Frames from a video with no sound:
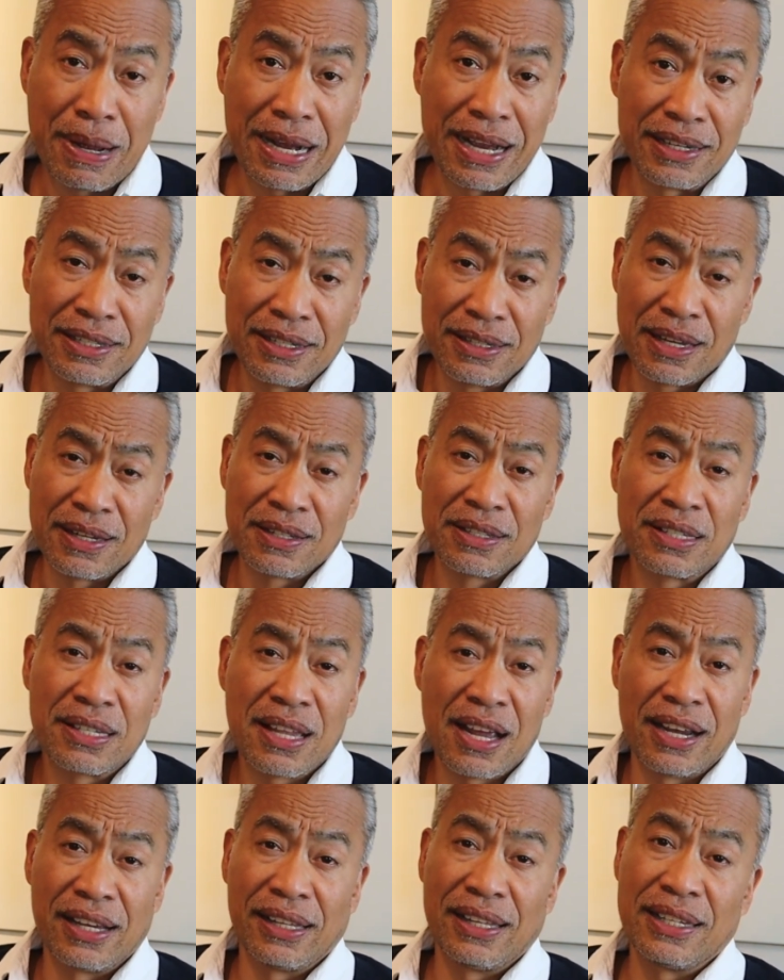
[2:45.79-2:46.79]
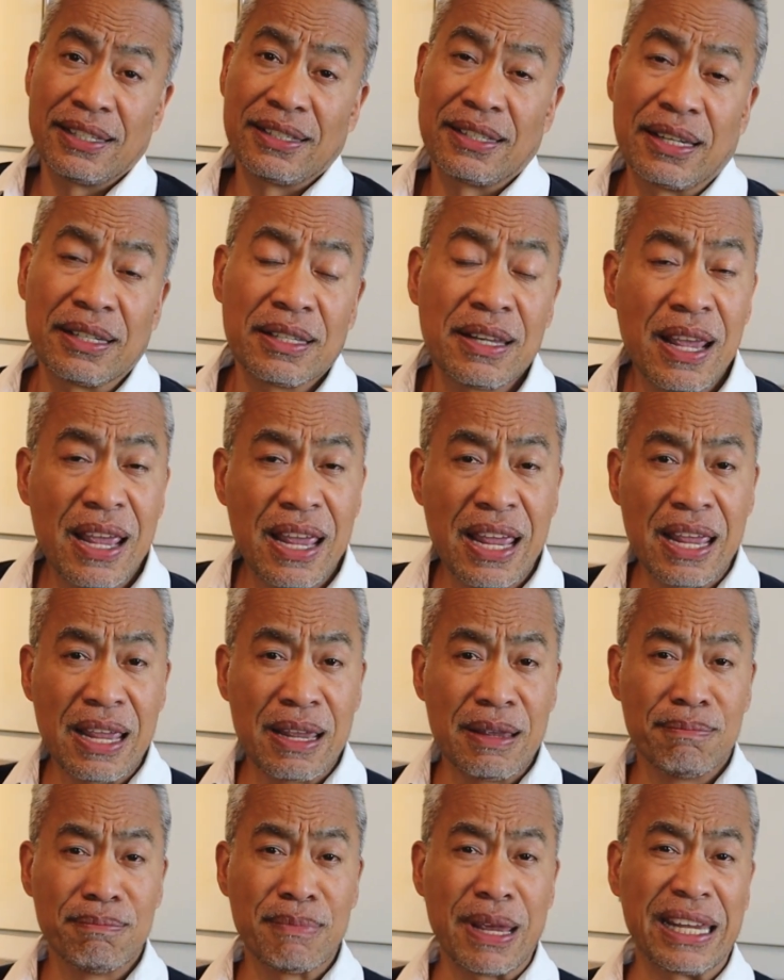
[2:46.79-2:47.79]
Pangasinan style is that
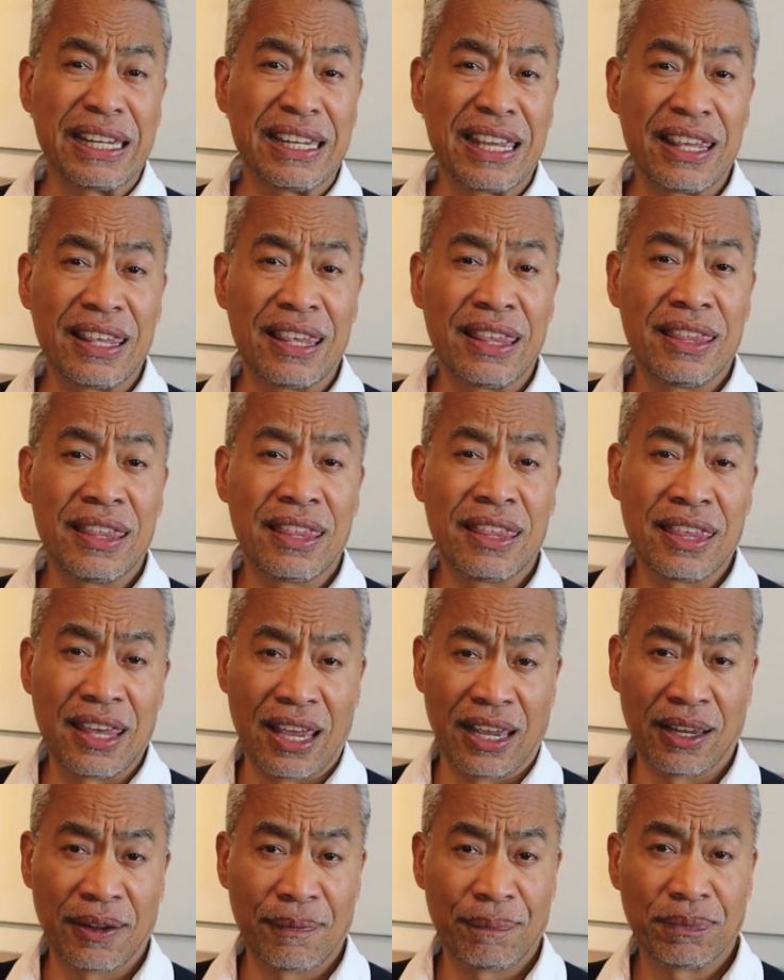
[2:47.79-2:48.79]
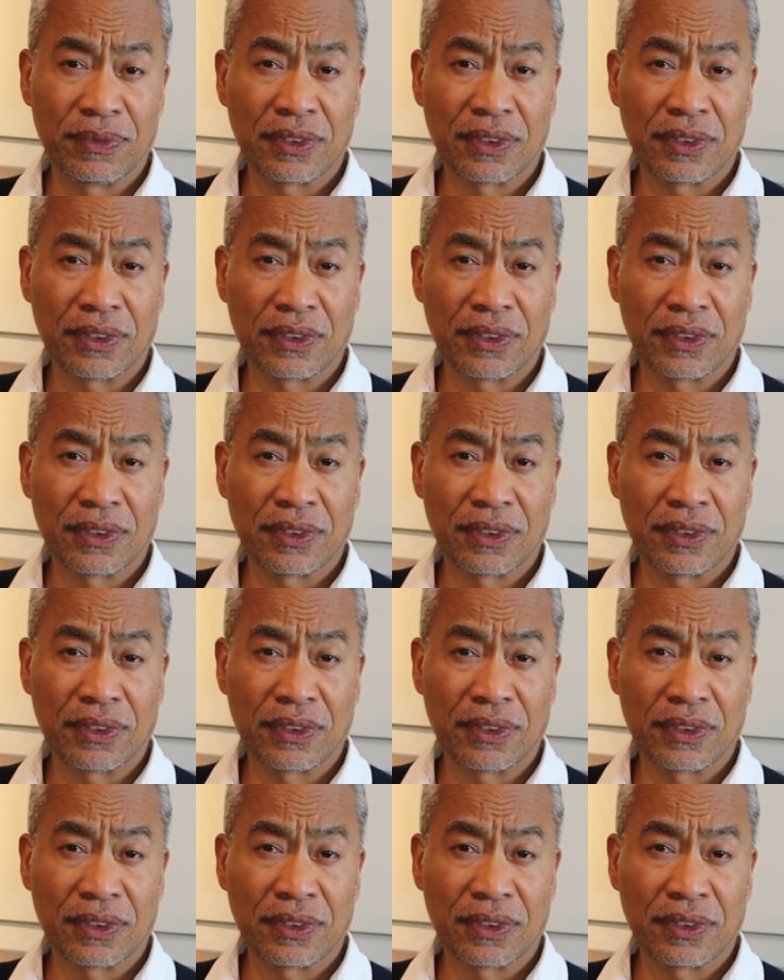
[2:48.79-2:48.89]
make it thick.